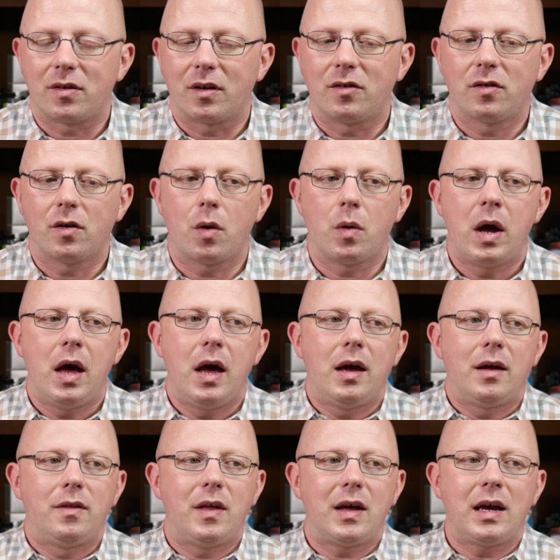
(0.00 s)
And so
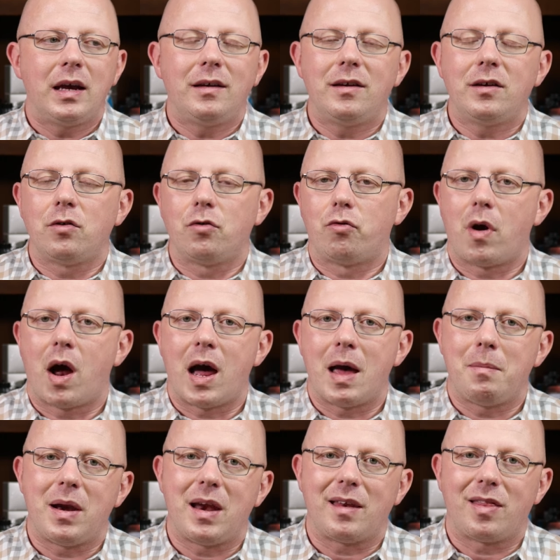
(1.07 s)
the ink didn't dry,
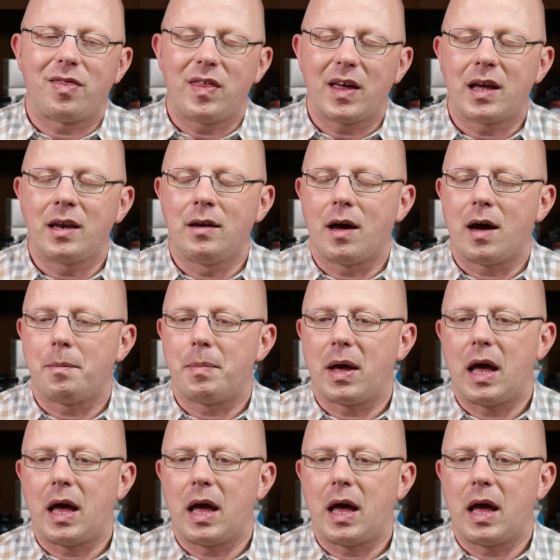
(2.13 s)
but it thickened up.